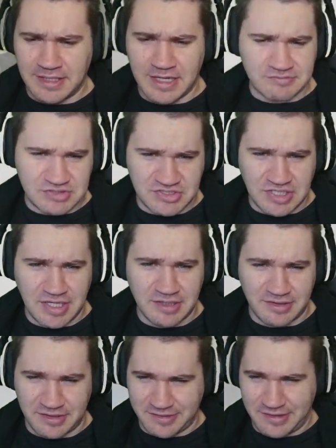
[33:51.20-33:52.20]
I have to say it
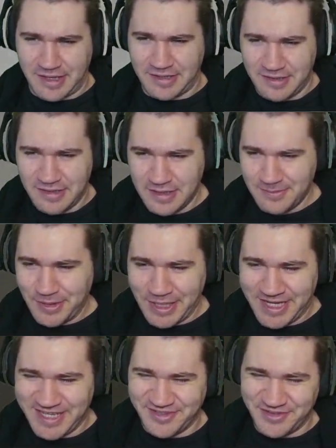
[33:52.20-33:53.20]
like that, but
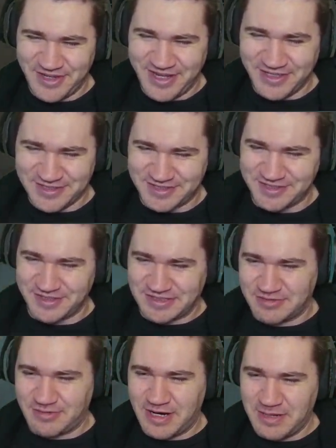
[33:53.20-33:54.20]
I don't know how else to
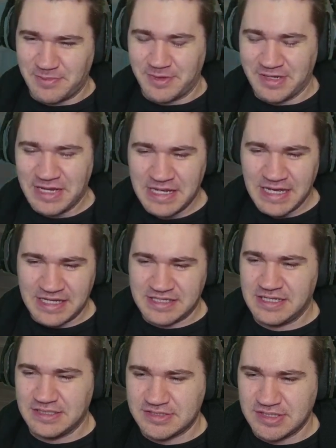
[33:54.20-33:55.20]
describe it. I
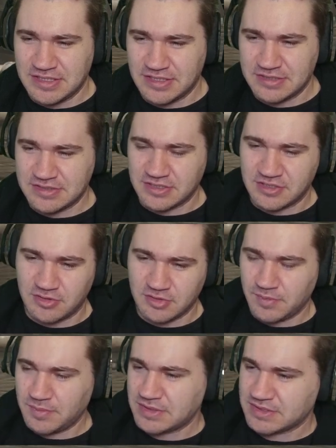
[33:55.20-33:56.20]
can't say that it's occurred
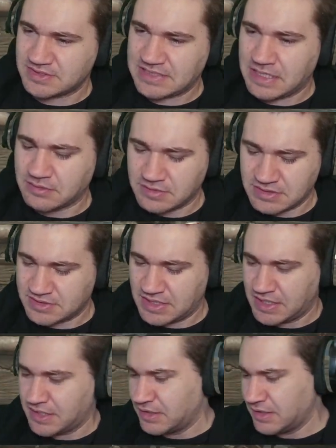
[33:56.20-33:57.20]
to me the sound
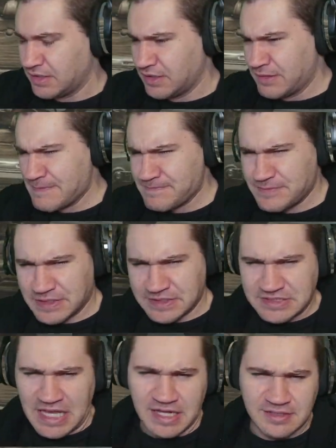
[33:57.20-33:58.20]
design
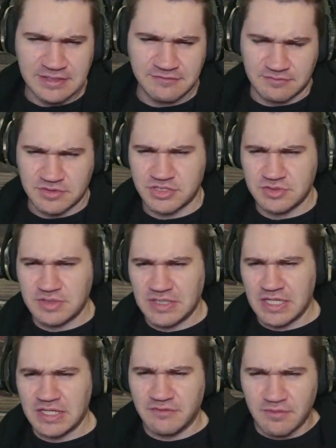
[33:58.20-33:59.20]
exactly from shooting
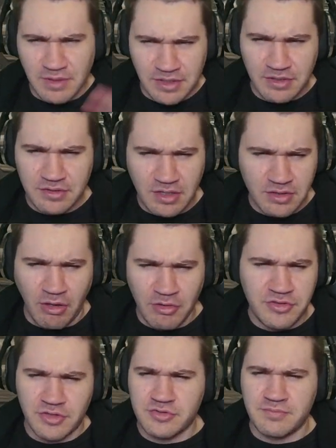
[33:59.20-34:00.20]
any of them on
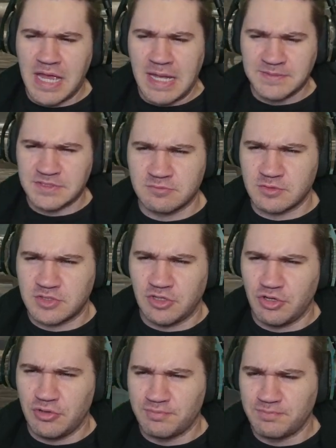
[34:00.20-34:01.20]
the other maps.
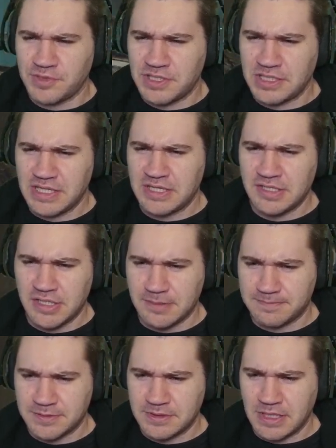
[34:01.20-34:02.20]
recall bringing that up.
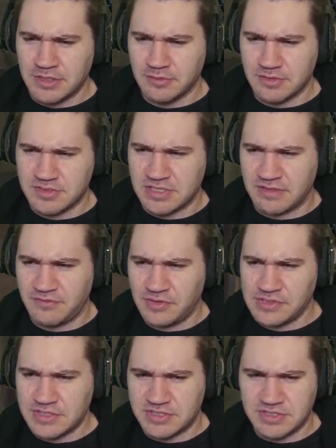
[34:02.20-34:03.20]
I noticed that very
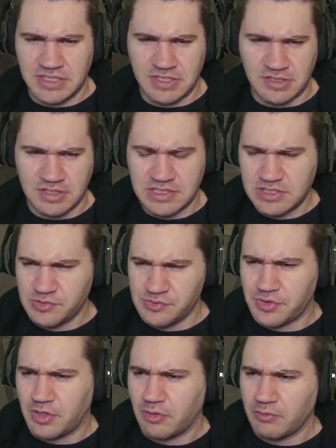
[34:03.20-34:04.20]
distinctly here,
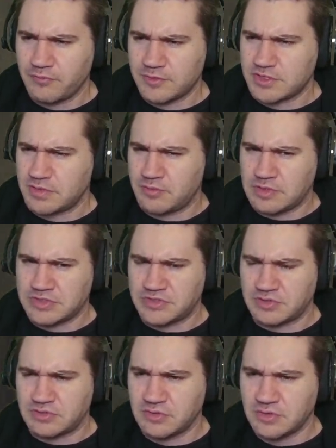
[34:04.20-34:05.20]
though, for some
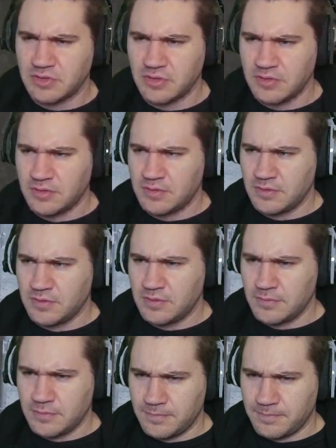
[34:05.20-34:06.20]
reason.
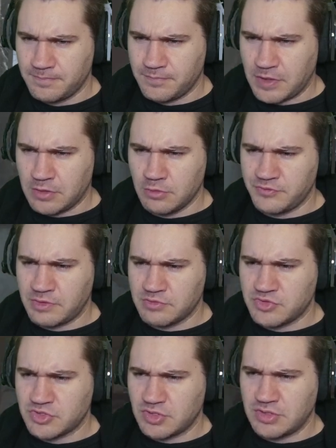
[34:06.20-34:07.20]
I don't know if that was
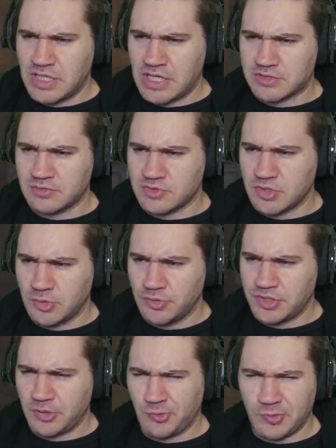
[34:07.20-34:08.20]
just a Nacht der Untoten
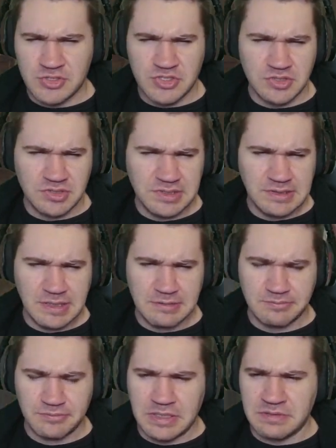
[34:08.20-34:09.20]
thing originally, and
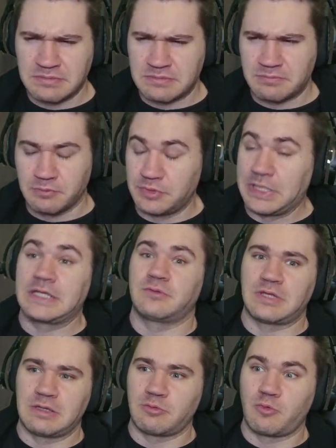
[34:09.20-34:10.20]

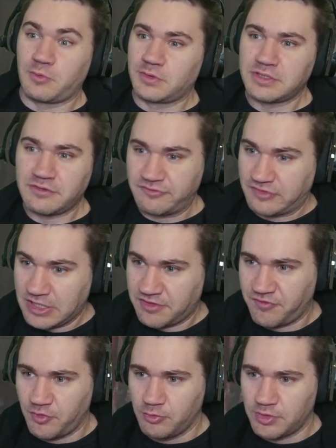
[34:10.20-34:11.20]
they were really
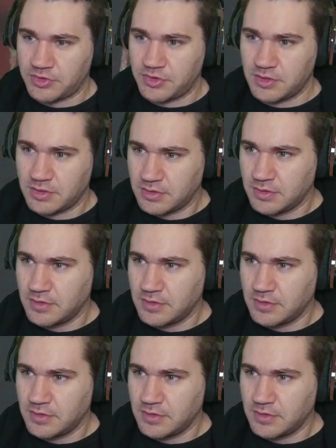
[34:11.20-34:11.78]
faithful with the